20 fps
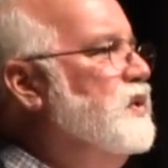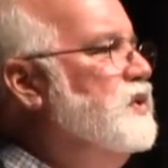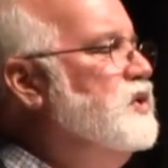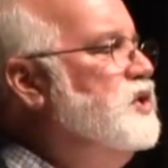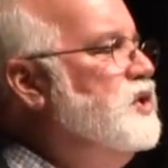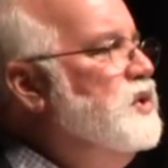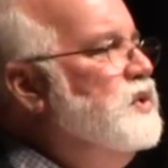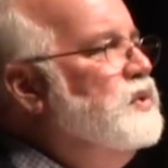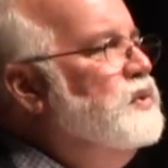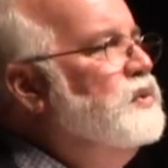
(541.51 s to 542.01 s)

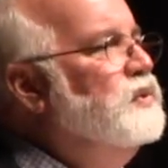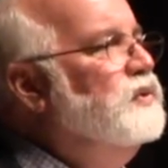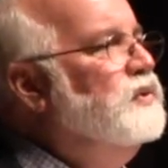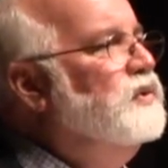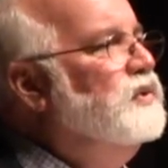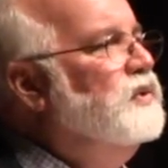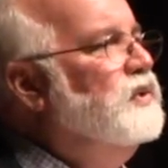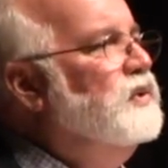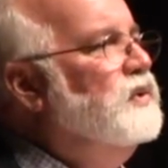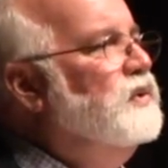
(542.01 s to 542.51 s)

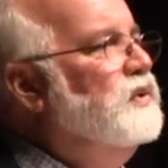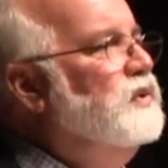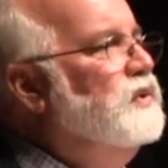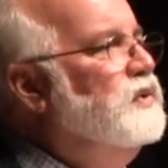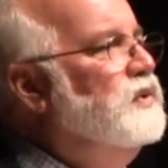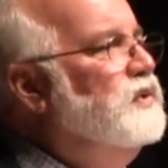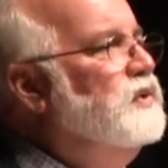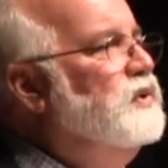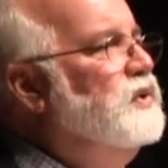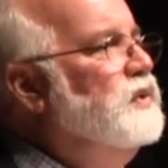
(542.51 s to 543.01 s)
choose
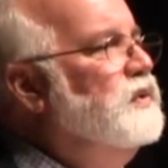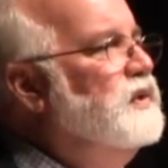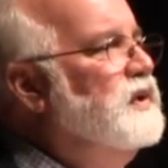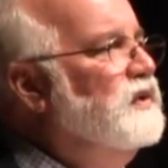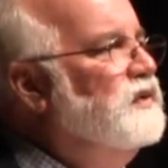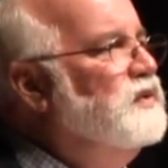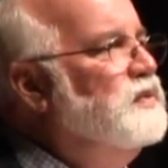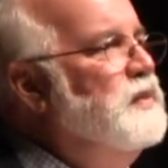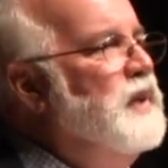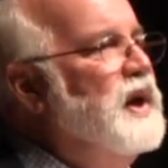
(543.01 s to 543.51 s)
to
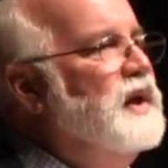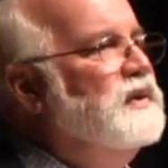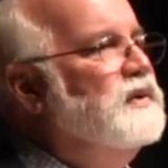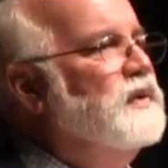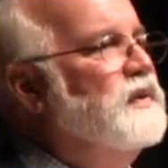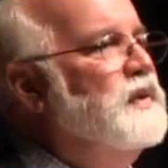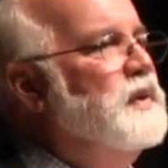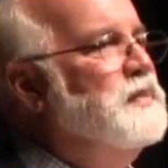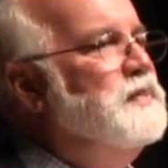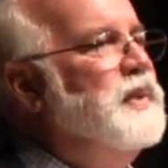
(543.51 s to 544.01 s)
dismantle the